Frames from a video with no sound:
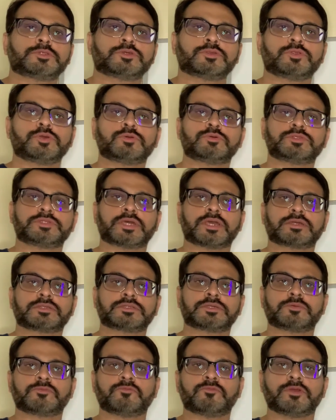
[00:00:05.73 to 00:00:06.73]
to new tech
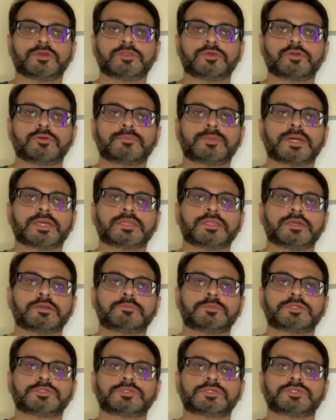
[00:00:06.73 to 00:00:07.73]
tip video. My
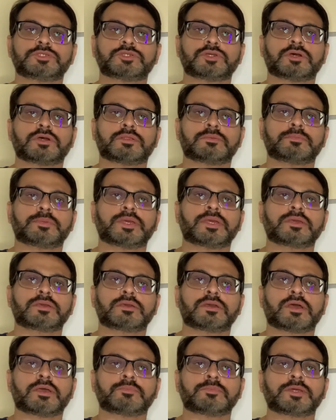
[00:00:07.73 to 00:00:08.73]
name is Ishan Beg.
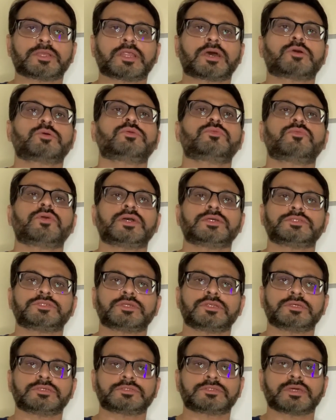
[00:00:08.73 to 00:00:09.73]
I'm cloud
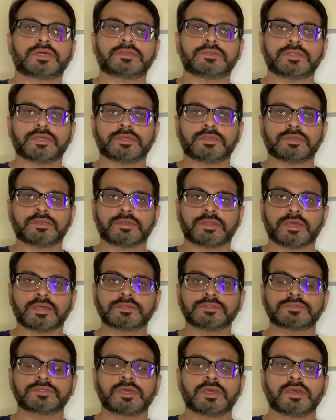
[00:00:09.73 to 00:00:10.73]
evangelist at
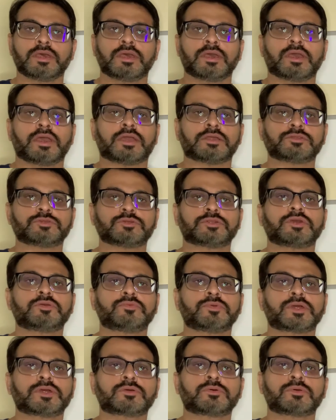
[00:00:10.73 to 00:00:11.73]
DataNext, and today
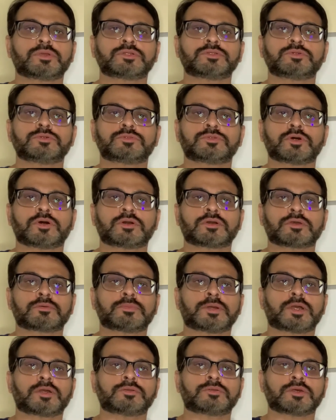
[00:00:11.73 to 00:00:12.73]
we are going to talk
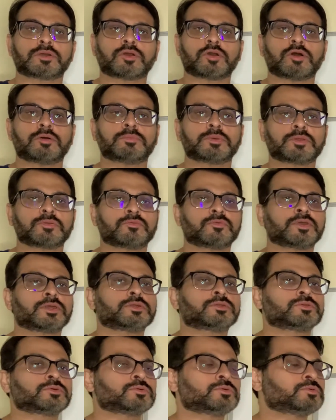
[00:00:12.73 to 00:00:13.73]
about a common
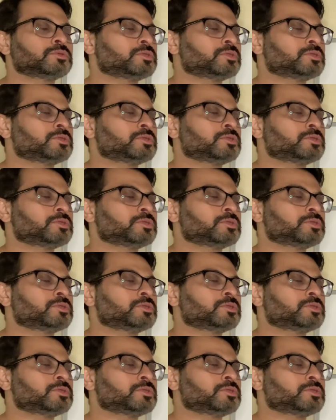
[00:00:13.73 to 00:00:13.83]
way to